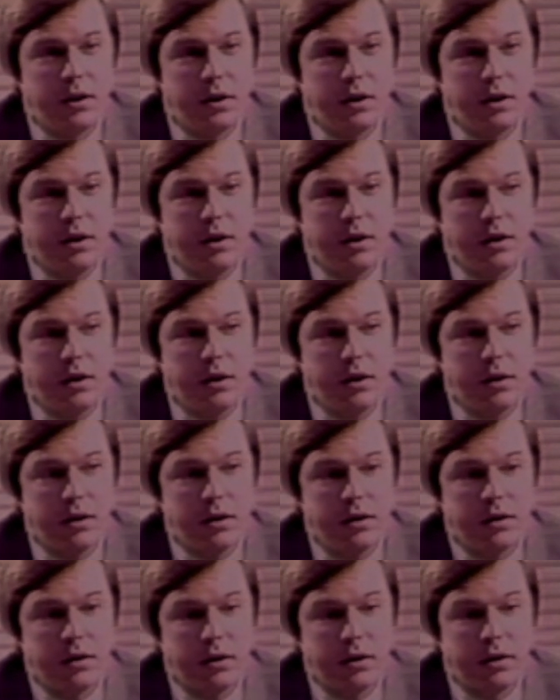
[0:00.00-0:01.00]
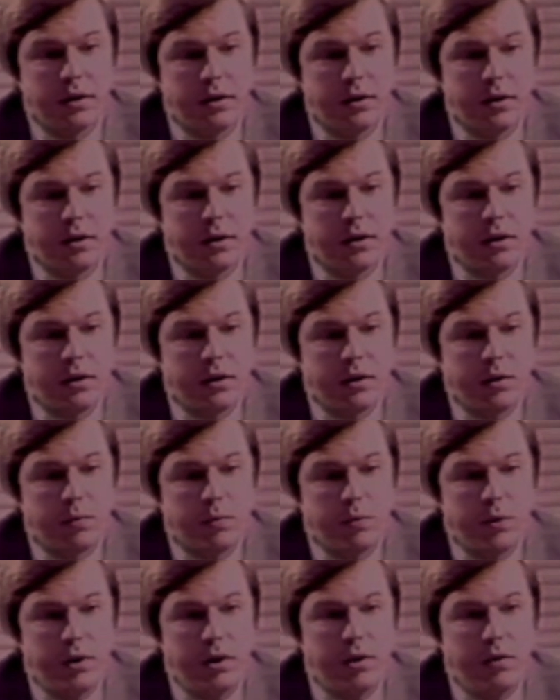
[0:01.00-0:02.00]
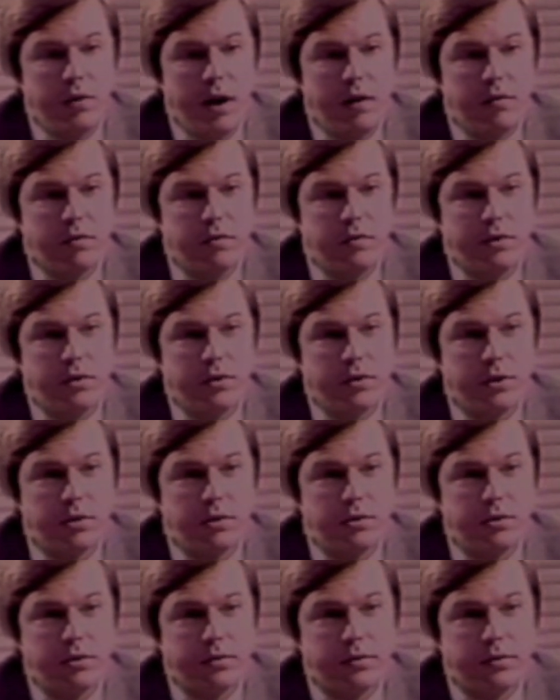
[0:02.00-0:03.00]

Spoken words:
And we do have a few of those.